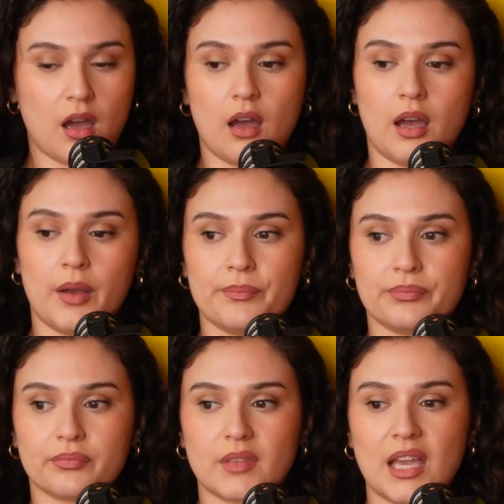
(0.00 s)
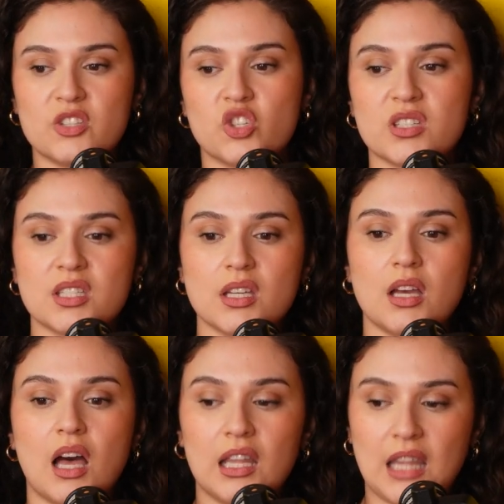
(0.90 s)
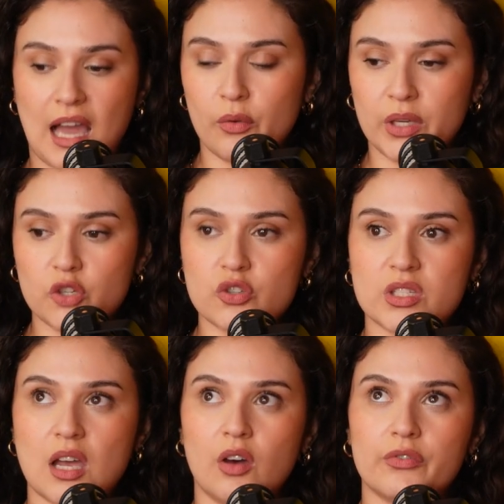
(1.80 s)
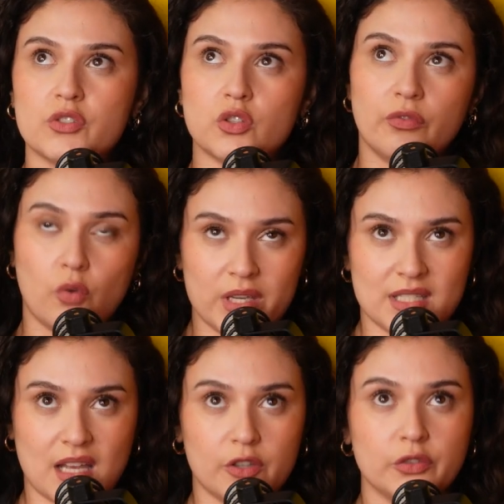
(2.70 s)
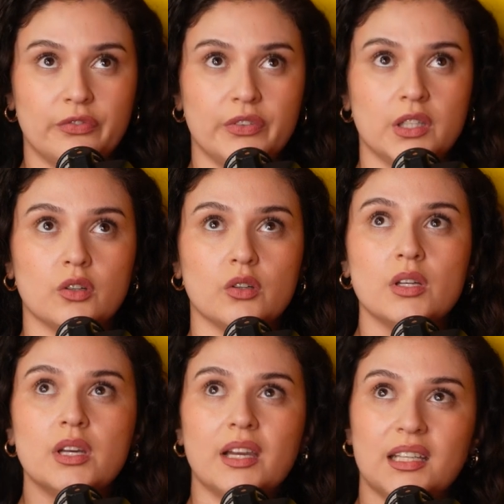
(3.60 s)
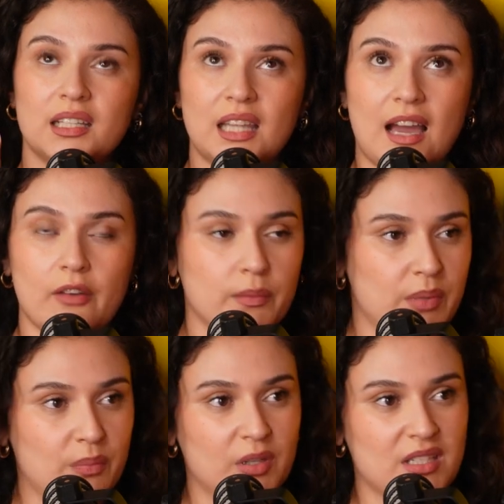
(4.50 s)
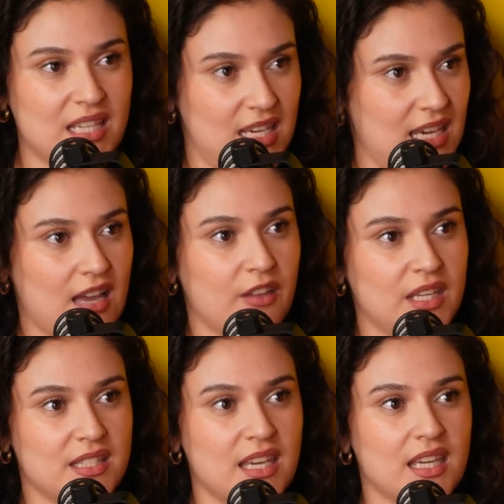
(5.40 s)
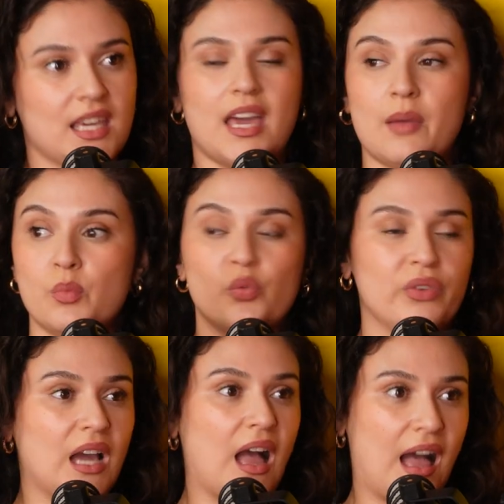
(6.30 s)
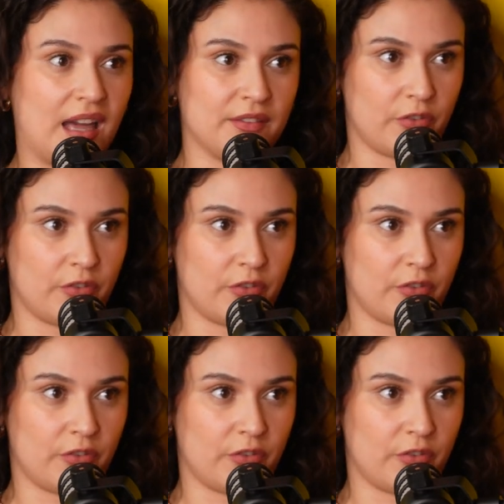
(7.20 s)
And just allowing yourself to voice how you feel and allowing people to take it how they take it and moving on